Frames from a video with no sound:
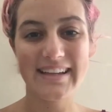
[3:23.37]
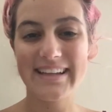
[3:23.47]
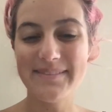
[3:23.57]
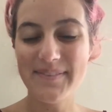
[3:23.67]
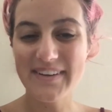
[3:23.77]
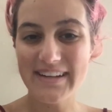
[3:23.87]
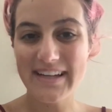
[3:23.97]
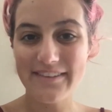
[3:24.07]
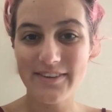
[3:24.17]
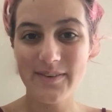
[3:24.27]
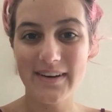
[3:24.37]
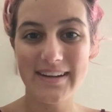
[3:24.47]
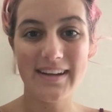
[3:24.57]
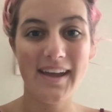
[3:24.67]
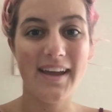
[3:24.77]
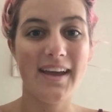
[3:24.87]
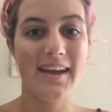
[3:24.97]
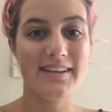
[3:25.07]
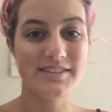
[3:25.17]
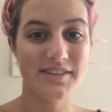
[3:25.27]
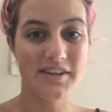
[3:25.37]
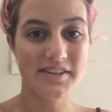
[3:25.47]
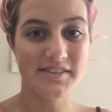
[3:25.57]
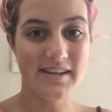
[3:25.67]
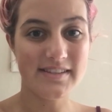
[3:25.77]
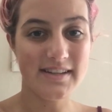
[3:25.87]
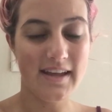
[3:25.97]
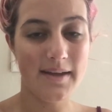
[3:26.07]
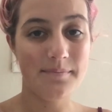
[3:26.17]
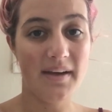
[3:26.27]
Good morning, everyone. It's Thursday today.